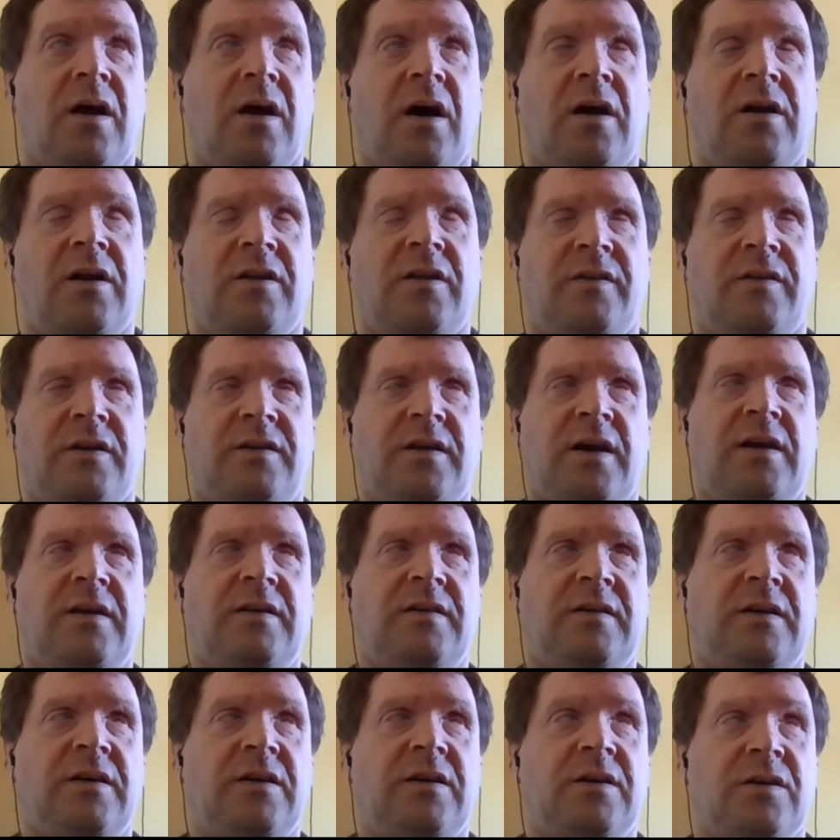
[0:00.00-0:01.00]
under the
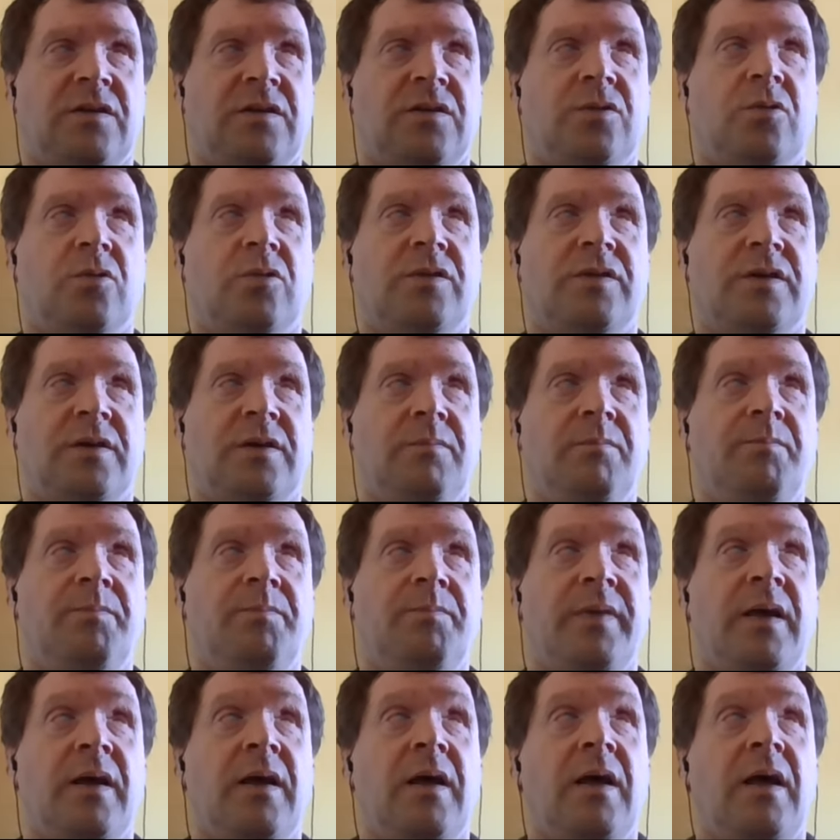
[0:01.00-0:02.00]
DAISY Consortium,
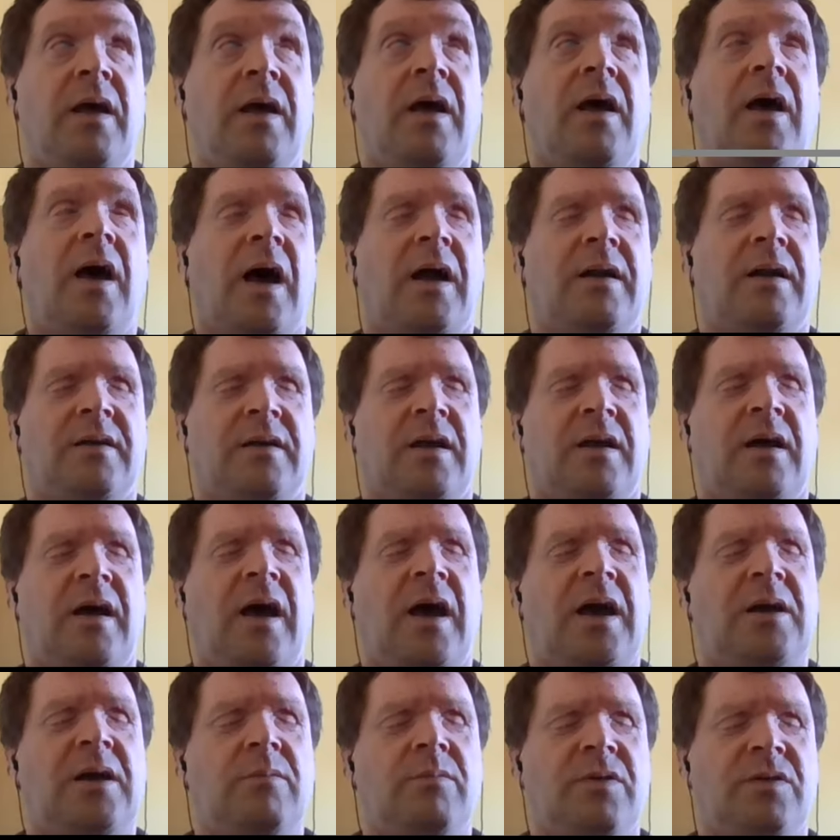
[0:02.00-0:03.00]
and it
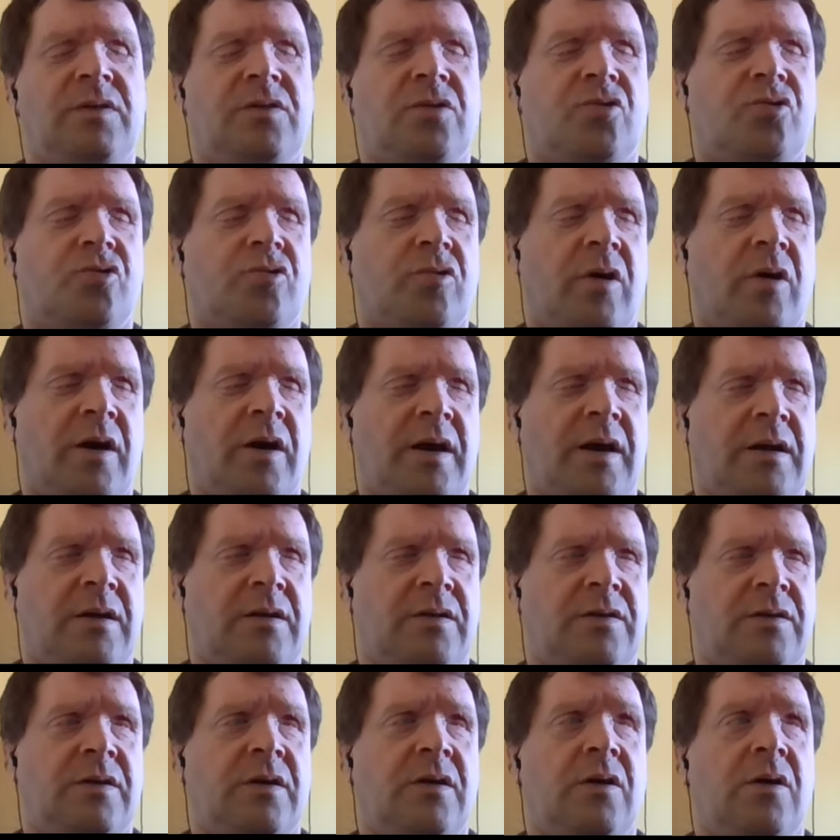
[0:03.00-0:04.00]
aims to try
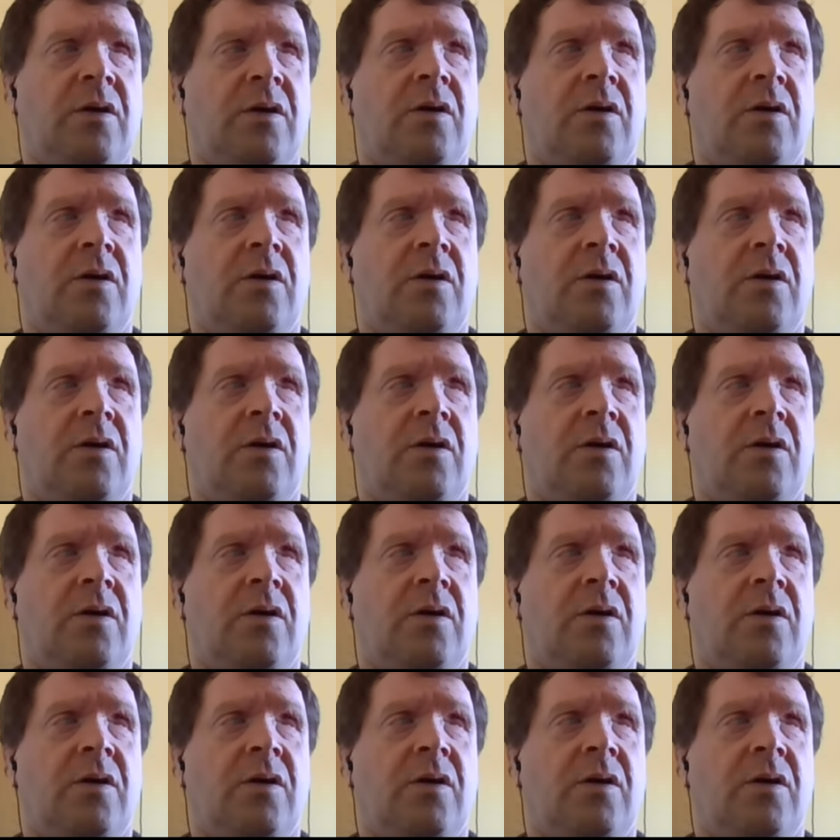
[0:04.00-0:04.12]
and